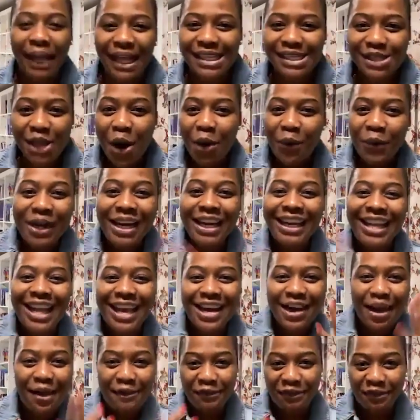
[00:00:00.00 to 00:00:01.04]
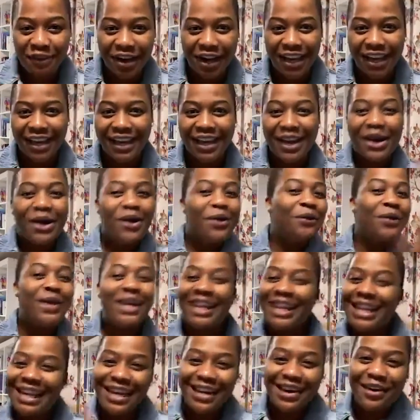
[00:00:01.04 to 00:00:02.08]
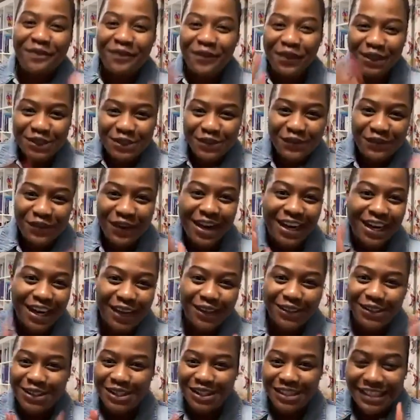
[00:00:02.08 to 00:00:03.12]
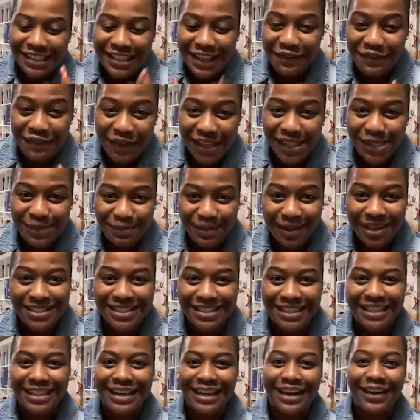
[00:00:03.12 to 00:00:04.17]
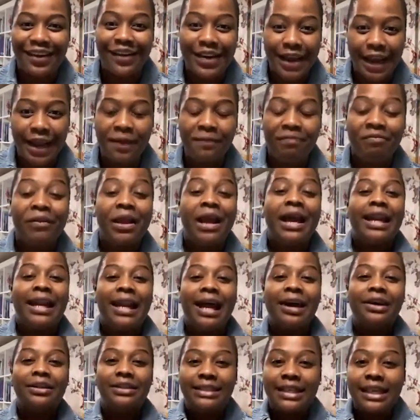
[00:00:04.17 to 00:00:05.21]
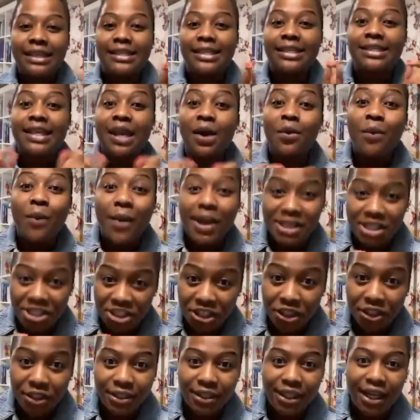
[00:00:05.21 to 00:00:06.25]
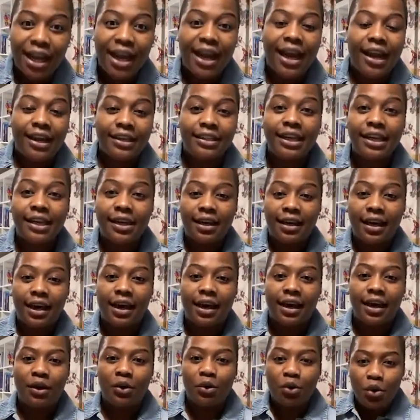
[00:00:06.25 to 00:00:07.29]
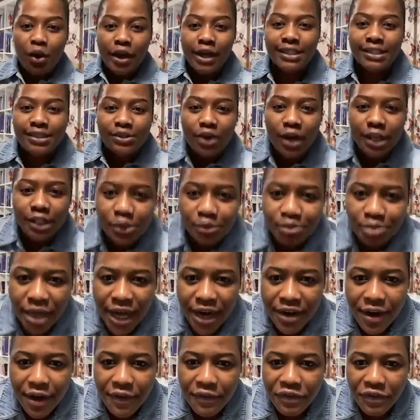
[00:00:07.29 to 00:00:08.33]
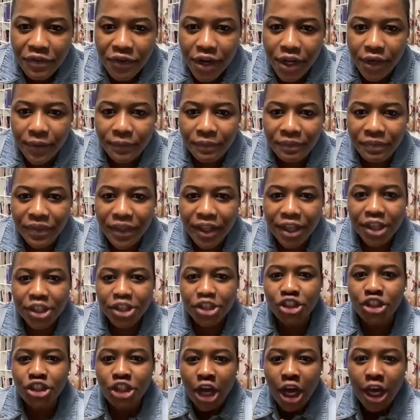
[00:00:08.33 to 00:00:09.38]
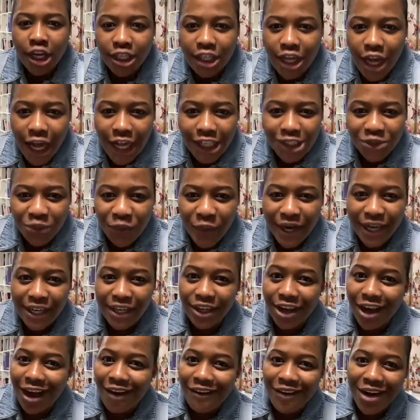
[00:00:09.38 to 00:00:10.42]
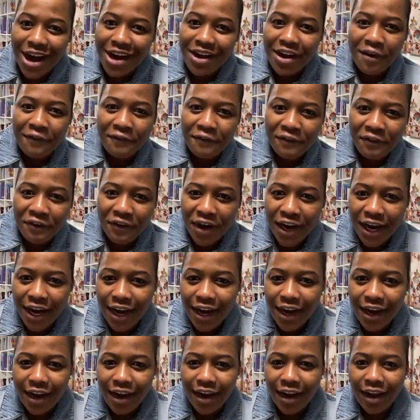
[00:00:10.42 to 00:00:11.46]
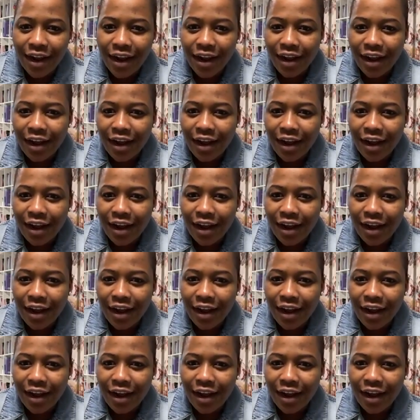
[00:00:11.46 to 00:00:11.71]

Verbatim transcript: Please, we need a referee. We need a referee to find out the first person. Okay. Now, this is a question. The, uh, who is going to be a referee? John Godwin, you are a referee.